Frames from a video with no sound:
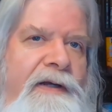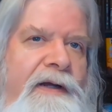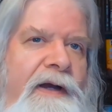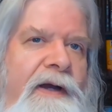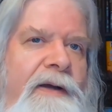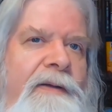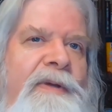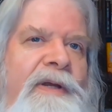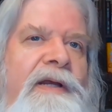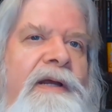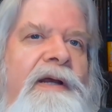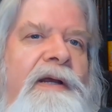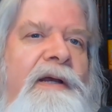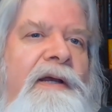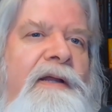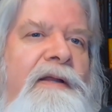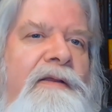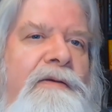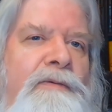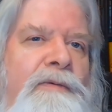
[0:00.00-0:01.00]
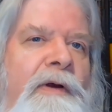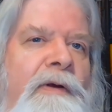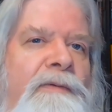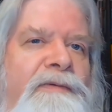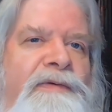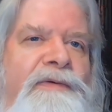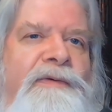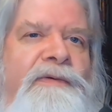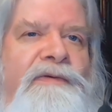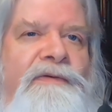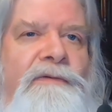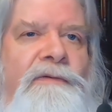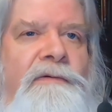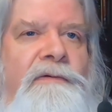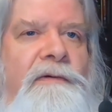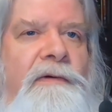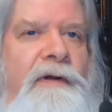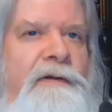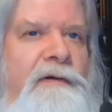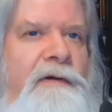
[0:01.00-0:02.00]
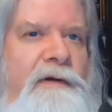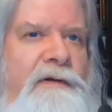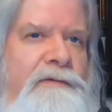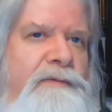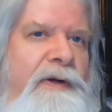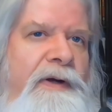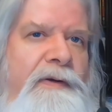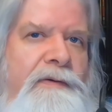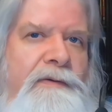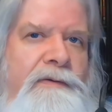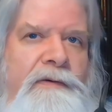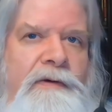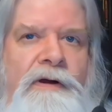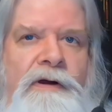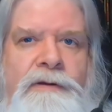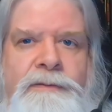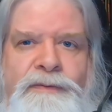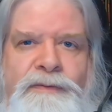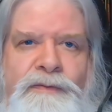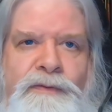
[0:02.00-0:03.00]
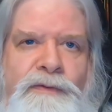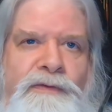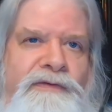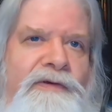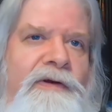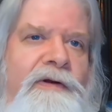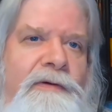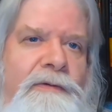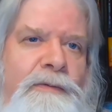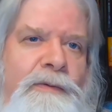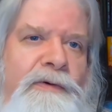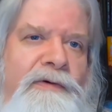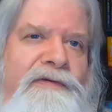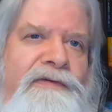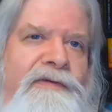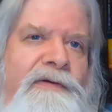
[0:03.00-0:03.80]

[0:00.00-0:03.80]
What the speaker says: Now, I mean, the Rebels was all around long before Star Wars,